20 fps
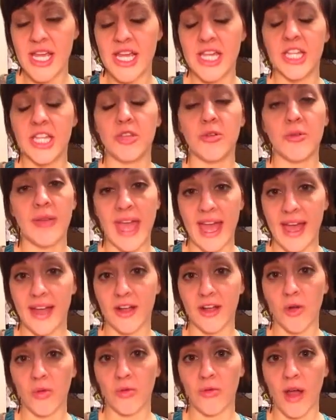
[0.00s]
You can't
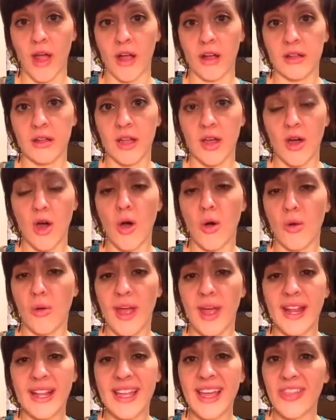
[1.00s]
go wrong. Oh,
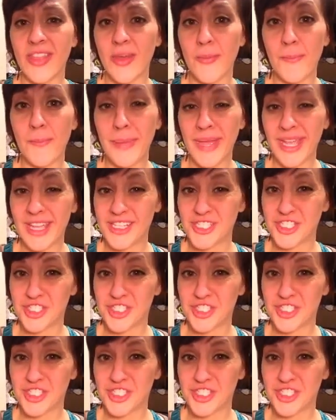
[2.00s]
and get the biggest